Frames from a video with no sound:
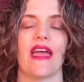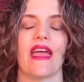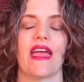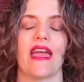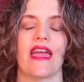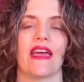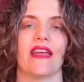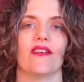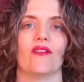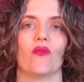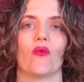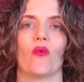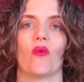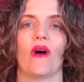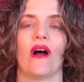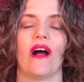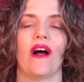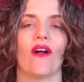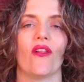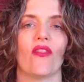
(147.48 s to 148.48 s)
And
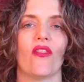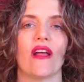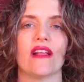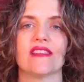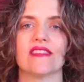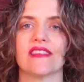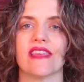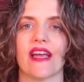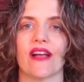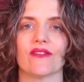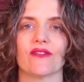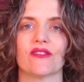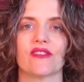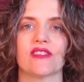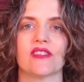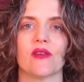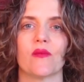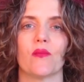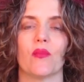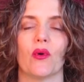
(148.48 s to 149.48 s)
while that sounds
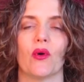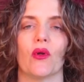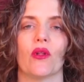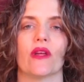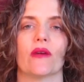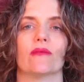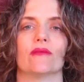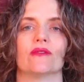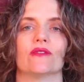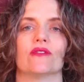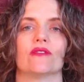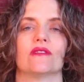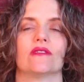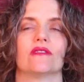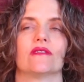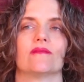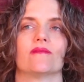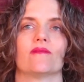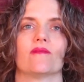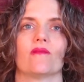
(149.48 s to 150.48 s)
simple, it was
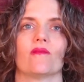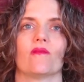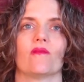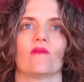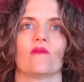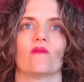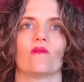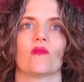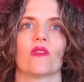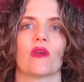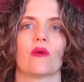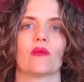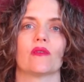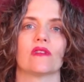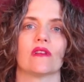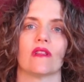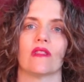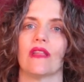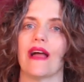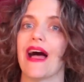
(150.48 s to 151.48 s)

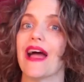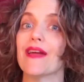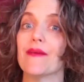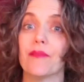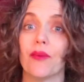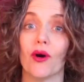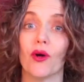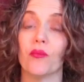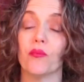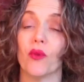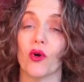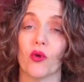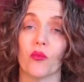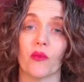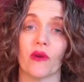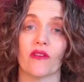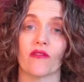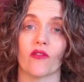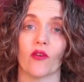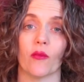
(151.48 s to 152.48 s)
a light bulb
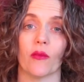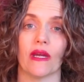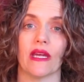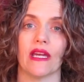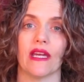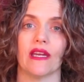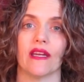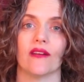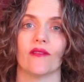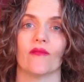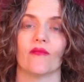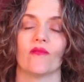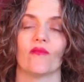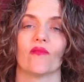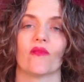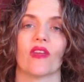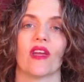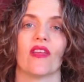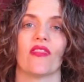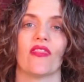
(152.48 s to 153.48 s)
moment for me
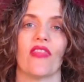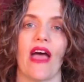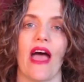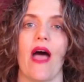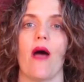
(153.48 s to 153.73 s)
at